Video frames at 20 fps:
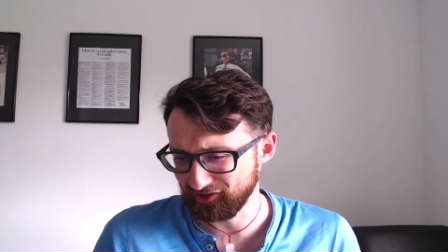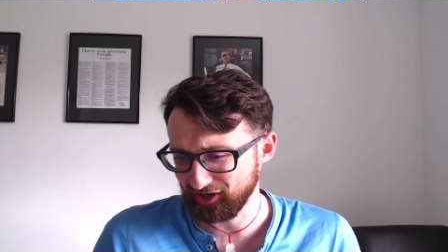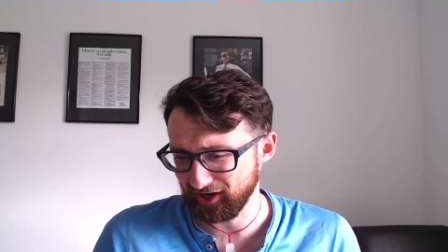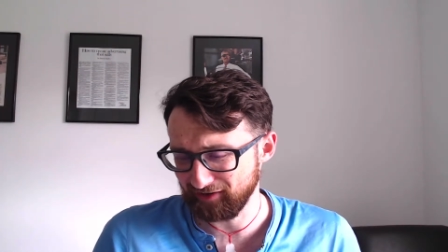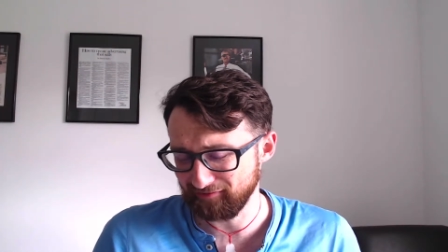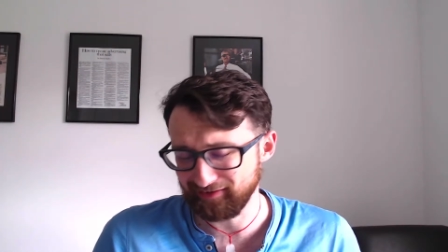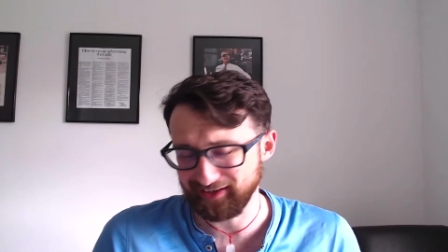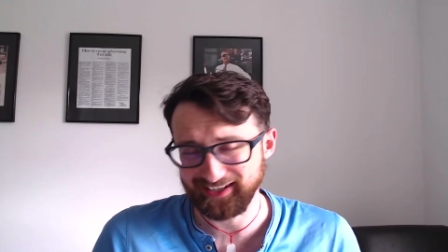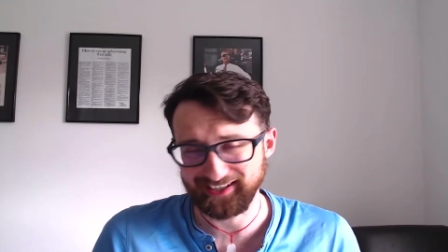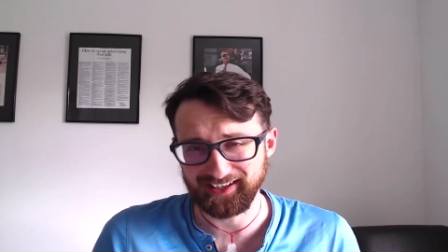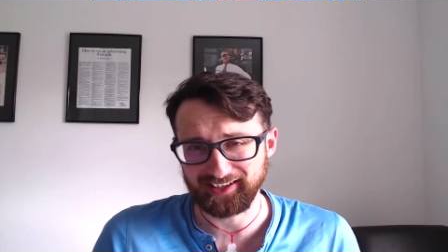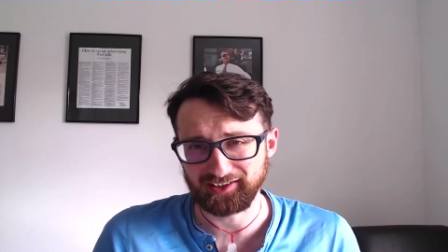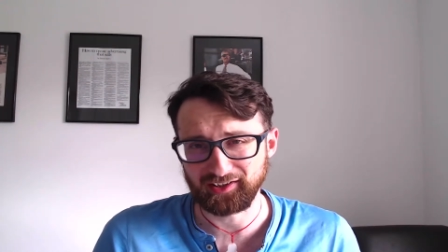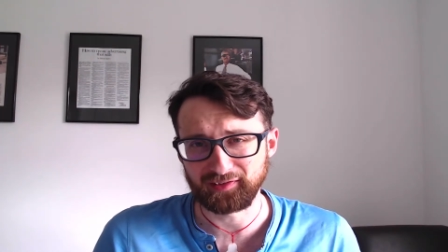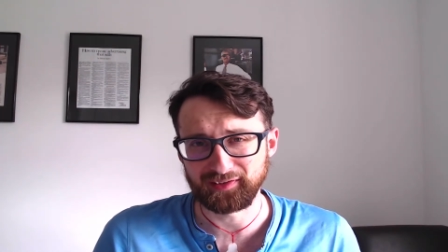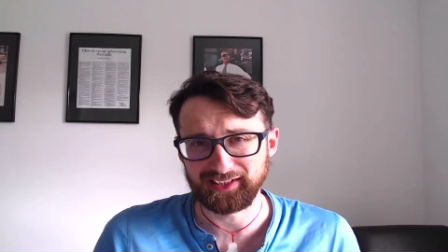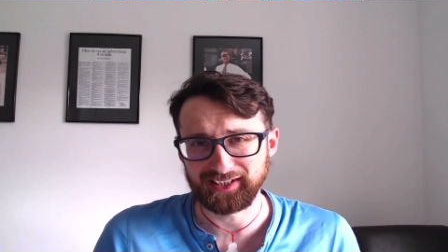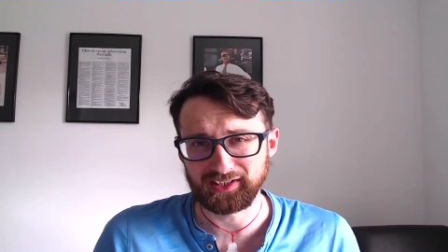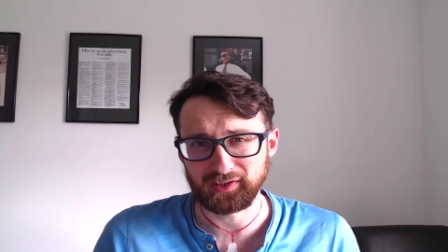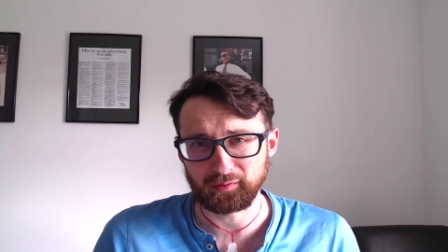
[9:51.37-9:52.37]
generally they
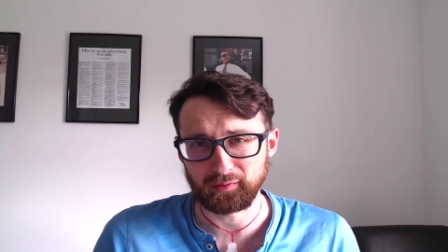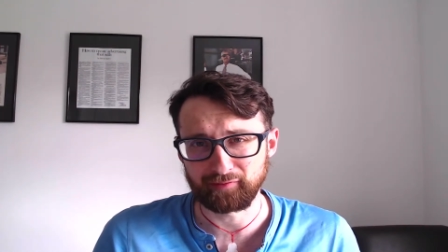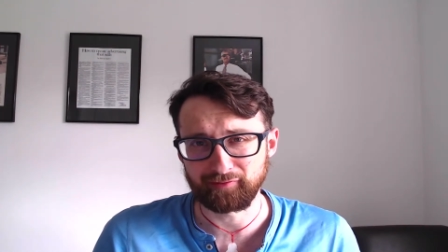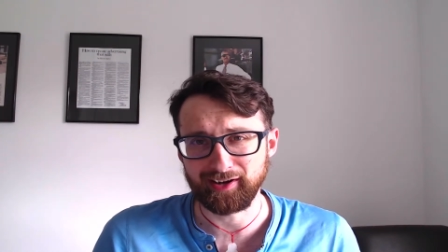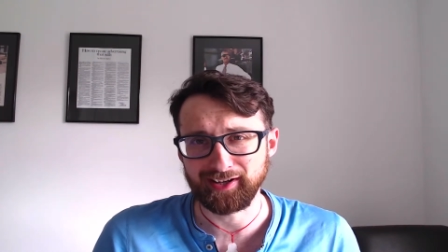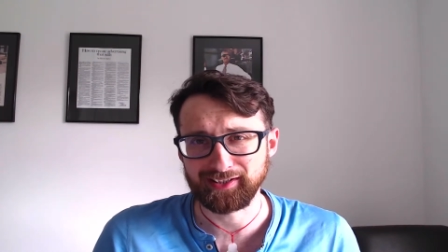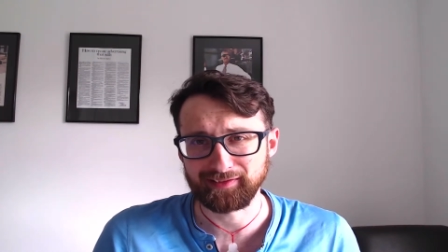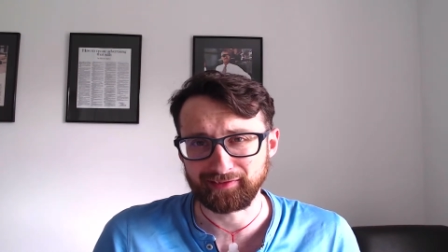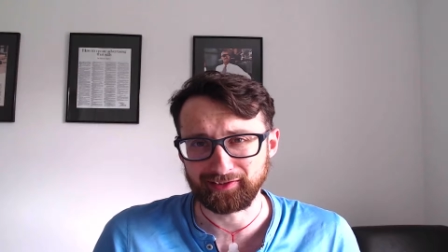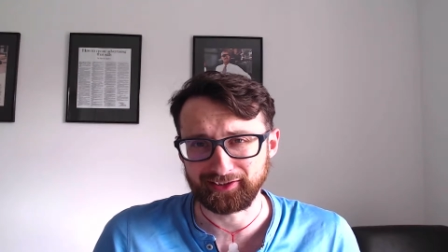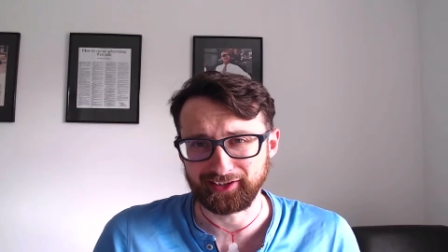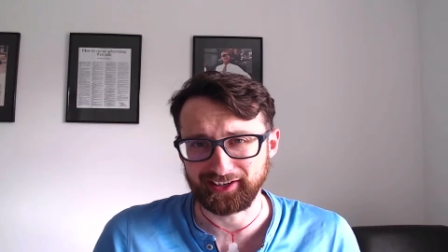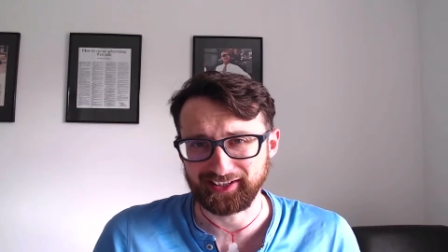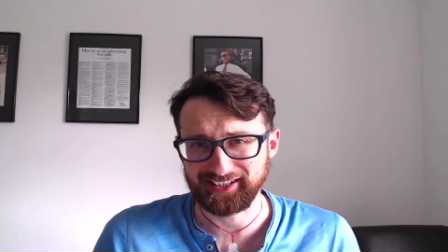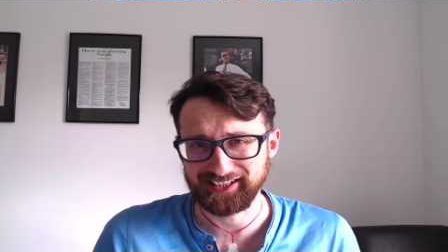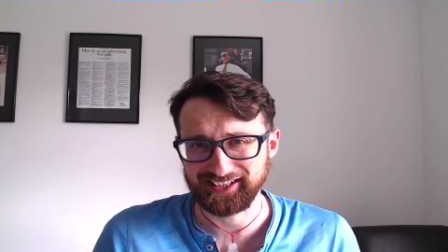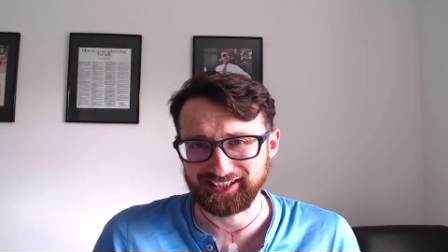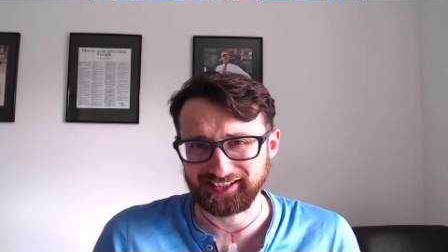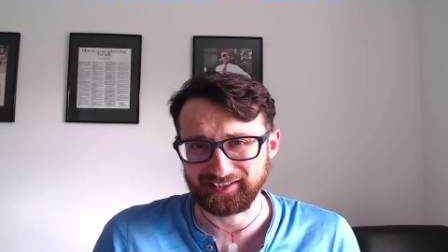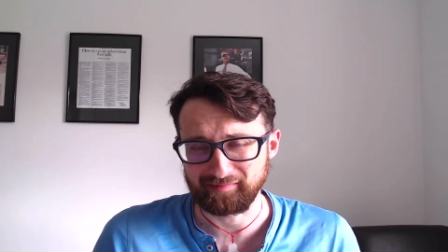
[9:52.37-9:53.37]
don't lead to a restful
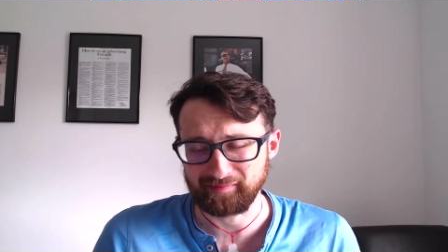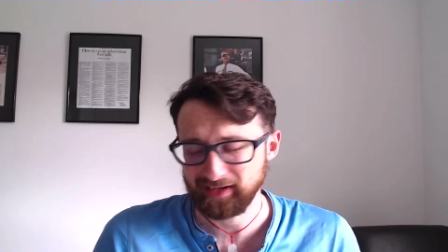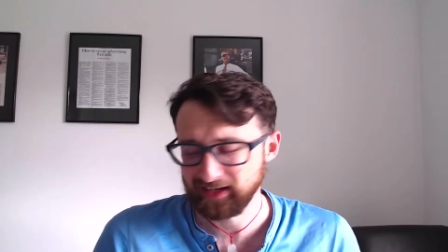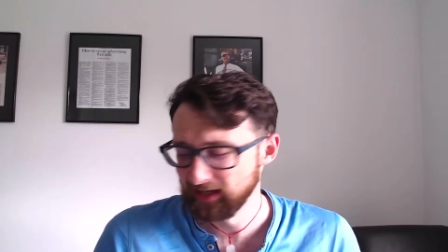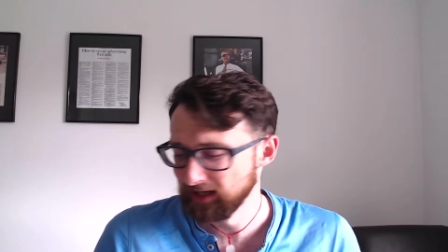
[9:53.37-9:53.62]
night's sleep.